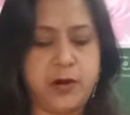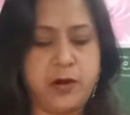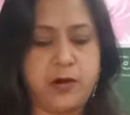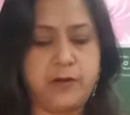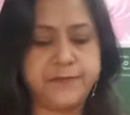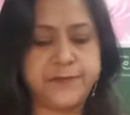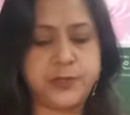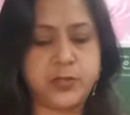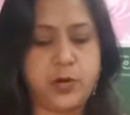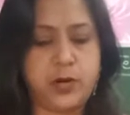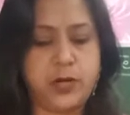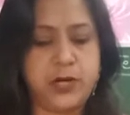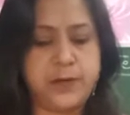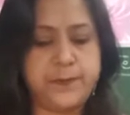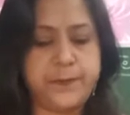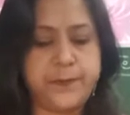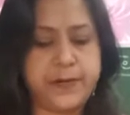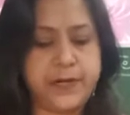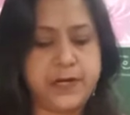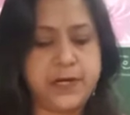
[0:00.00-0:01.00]
of salt
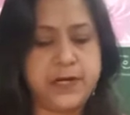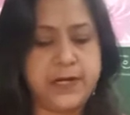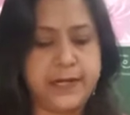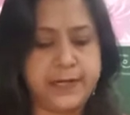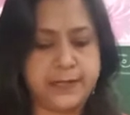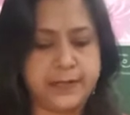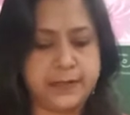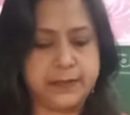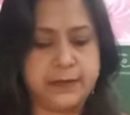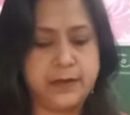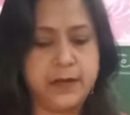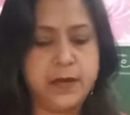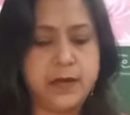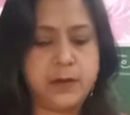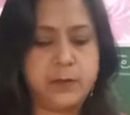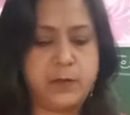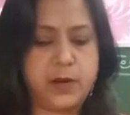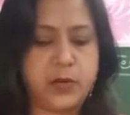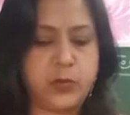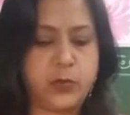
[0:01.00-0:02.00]
per liter,
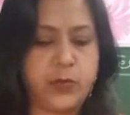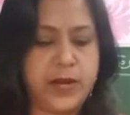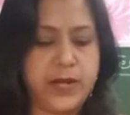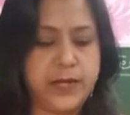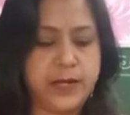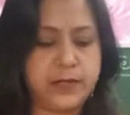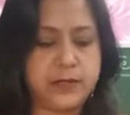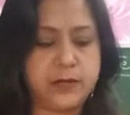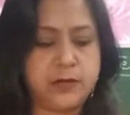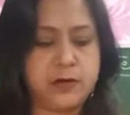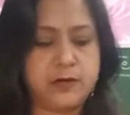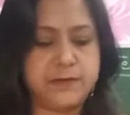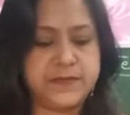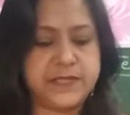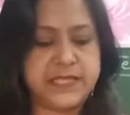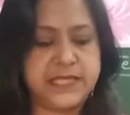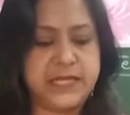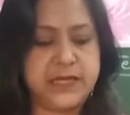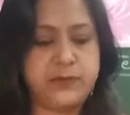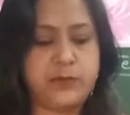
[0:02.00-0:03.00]
but 1 liter of
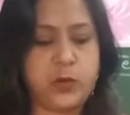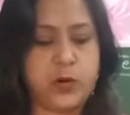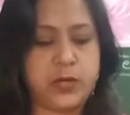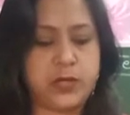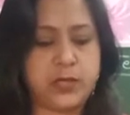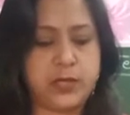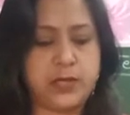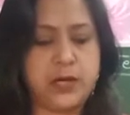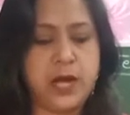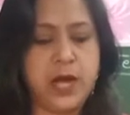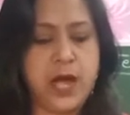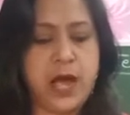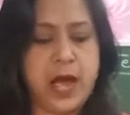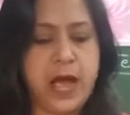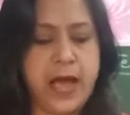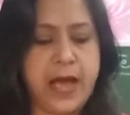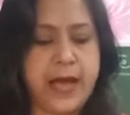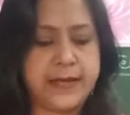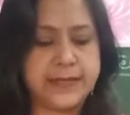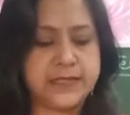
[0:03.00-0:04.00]
sea water
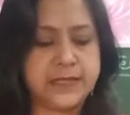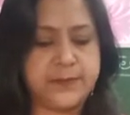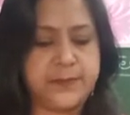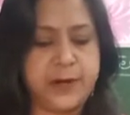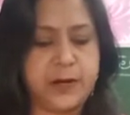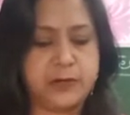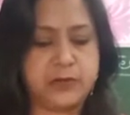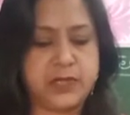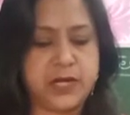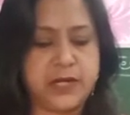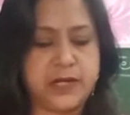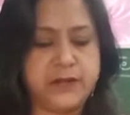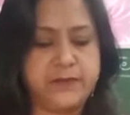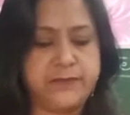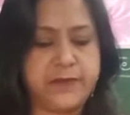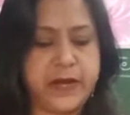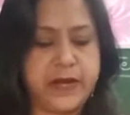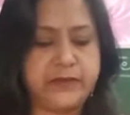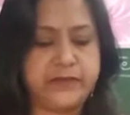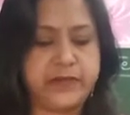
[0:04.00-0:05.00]
has about
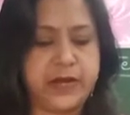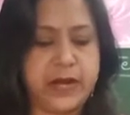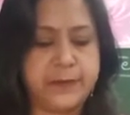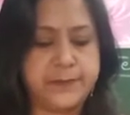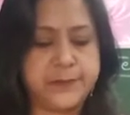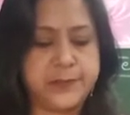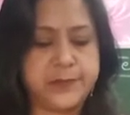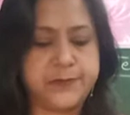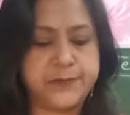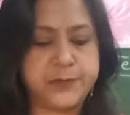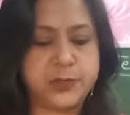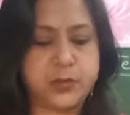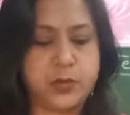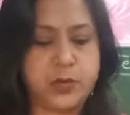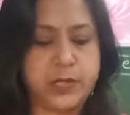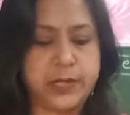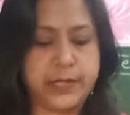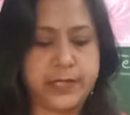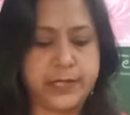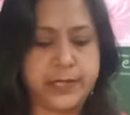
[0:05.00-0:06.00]
35 grams of
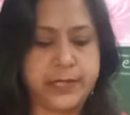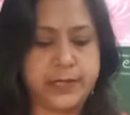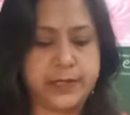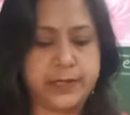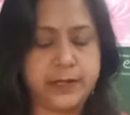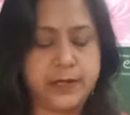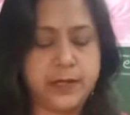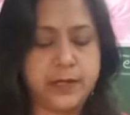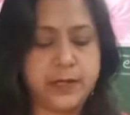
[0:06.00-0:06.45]
salt in it.